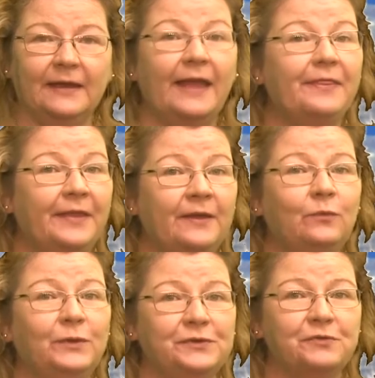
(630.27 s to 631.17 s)
And
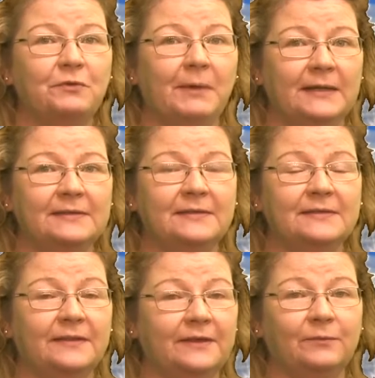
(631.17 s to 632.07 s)
then winter reminds us
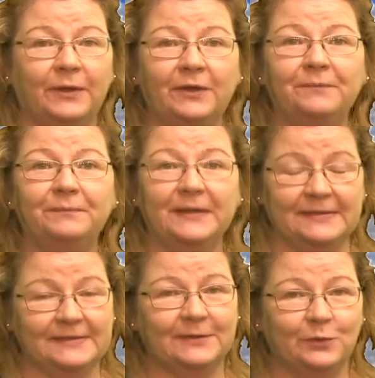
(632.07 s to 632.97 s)
that, well,
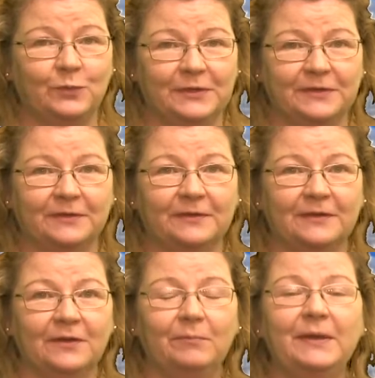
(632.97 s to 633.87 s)
it's still winter.
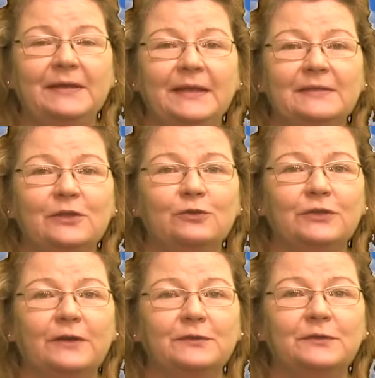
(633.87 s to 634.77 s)
Monday, snow
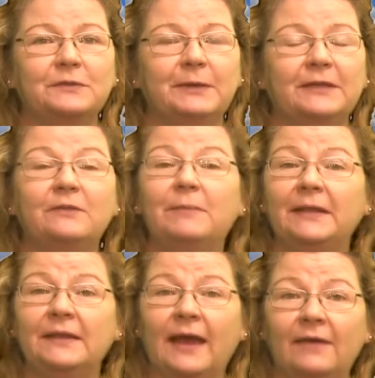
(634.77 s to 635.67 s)
showers are expected
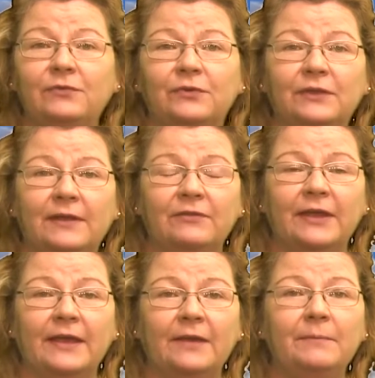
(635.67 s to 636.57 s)
mainly after 11
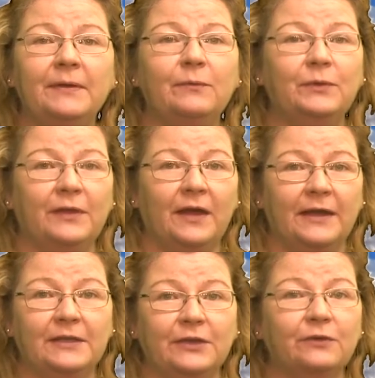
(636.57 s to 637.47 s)
a.m. with a
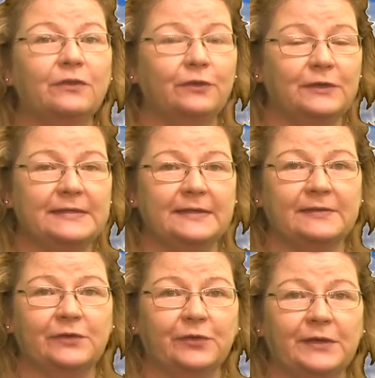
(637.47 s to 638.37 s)
high near
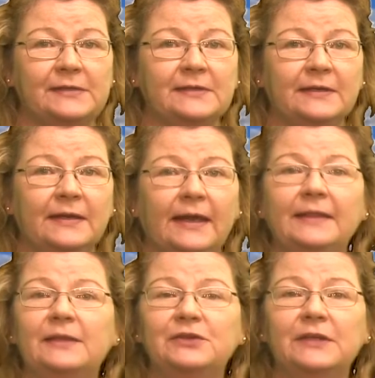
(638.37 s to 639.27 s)
36 degrees, and
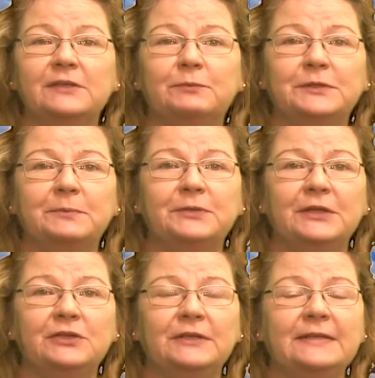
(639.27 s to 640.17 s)
that chance of
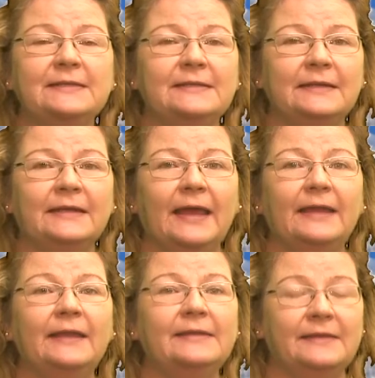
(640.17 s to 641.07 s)
precipitation is sitting
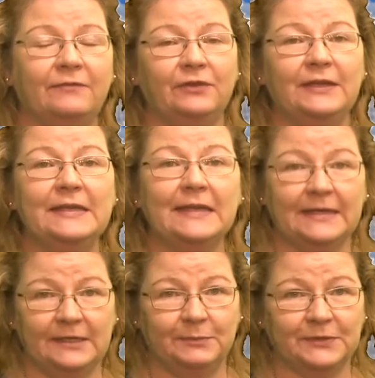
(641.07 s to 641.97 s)
at a definite
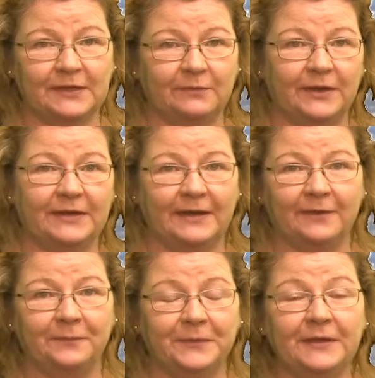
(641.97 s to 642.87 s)
90% right
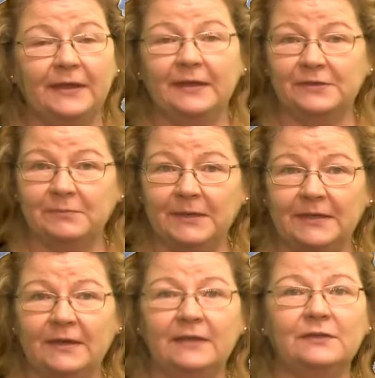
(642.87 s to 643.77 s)
now. Into
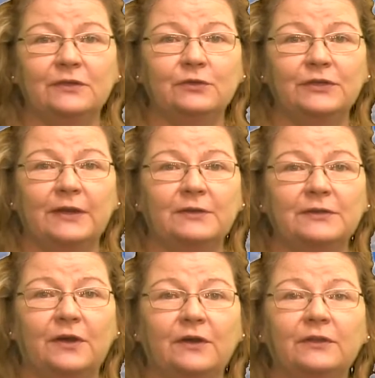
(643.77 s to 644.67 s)
Monday night, snow showers
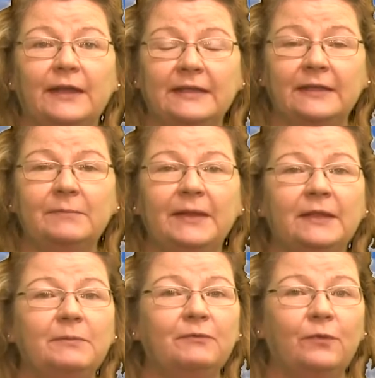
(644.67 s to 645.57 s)
are likely
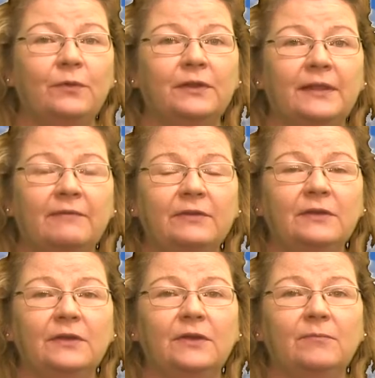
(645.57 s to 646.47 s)
mainly before 11,
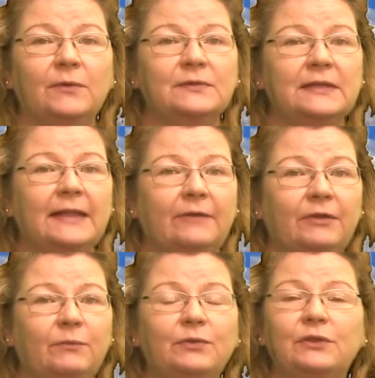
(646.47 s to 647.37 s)
mostly
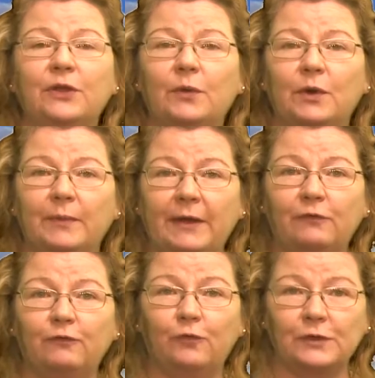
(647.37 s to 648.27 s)
cloudy with a low
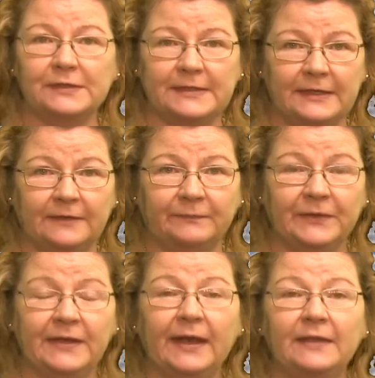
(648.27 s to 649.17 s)
around 14.
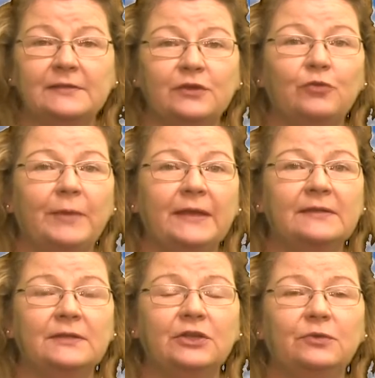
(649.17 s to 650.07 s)
And the snow may
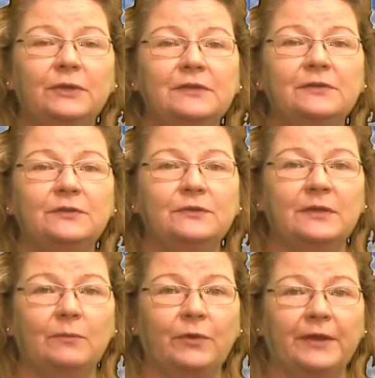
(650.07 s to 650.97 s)
continue into
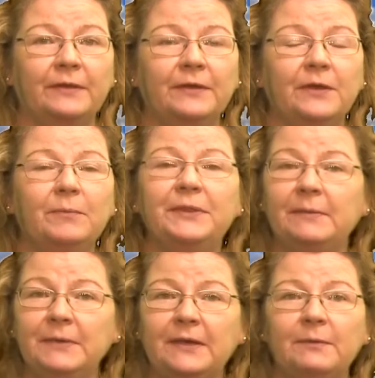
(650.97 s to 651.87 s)
Tuesday morning, but
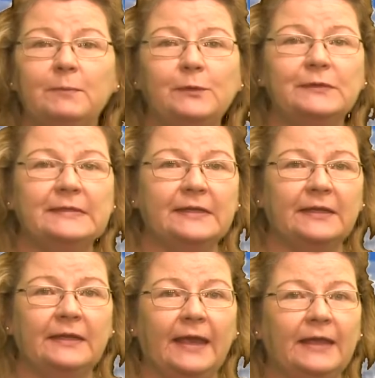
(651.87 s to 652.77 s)
then becoming mostly
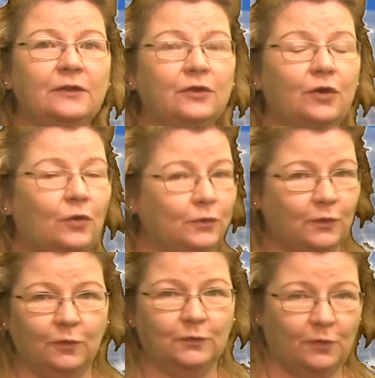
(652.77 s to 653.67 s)
sunny and cold,
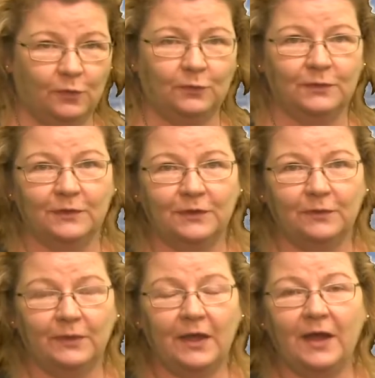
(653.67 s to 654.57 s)
cold, cold,
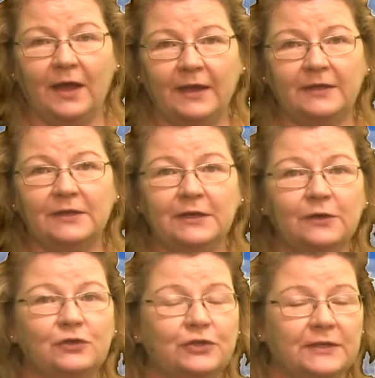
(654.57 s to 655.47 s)
with a high
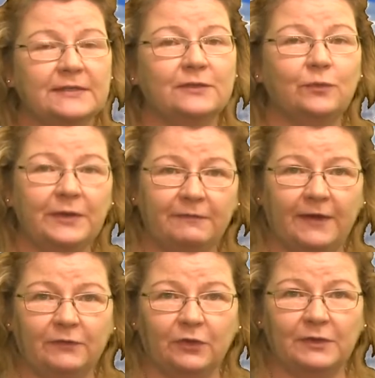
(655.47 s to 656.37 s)
near just
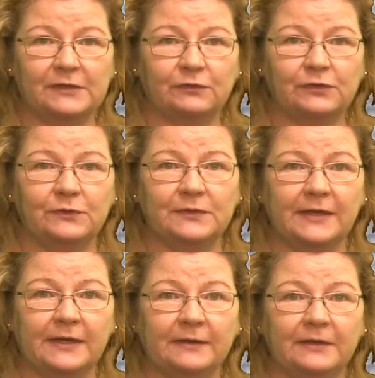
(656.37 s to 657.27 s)
25 degrees for
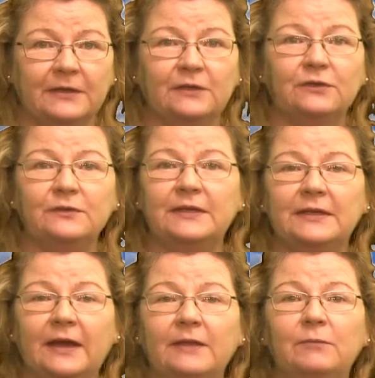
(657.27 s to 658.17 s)
Tuesday. Tuesday
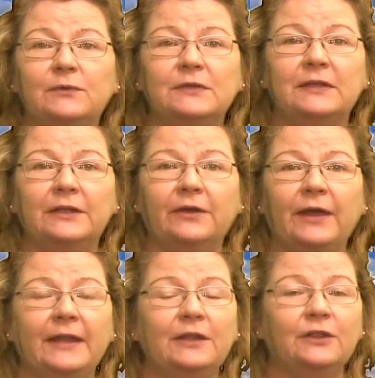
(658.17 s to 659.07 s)
night, mostly clear
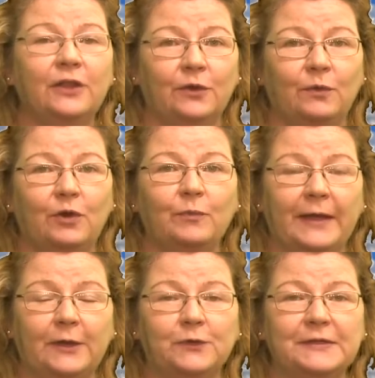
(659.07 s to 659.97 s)
and a low
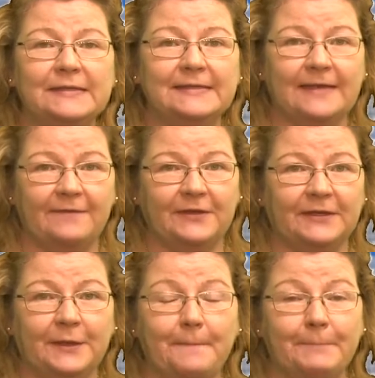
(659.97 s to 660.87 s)
around
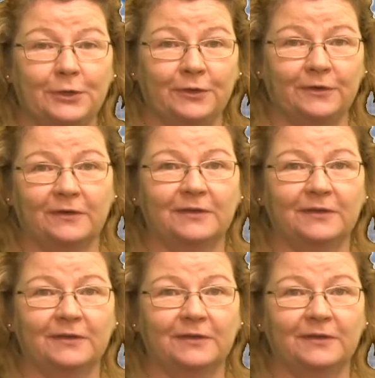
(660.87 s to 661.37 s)
7. Brr.